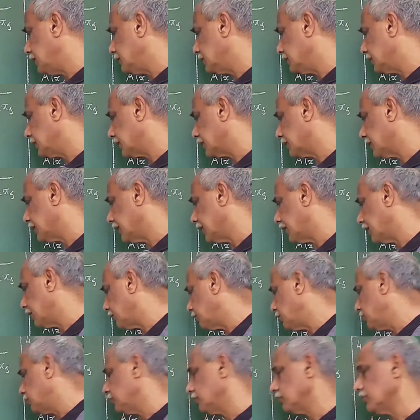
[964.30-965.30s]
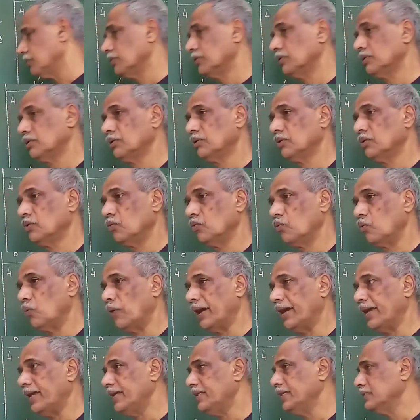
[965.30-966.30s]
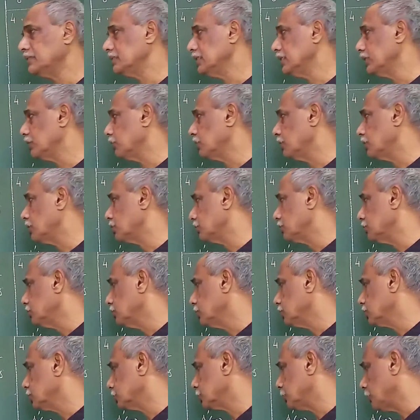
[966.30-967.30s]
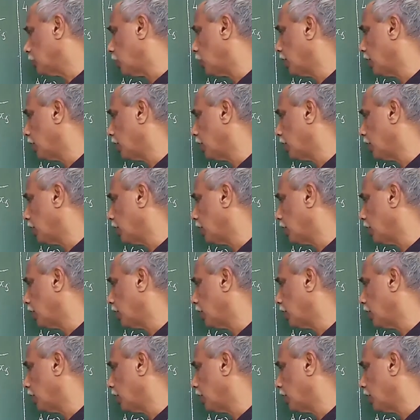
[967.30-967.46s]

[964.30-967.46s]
the curve y is equal to small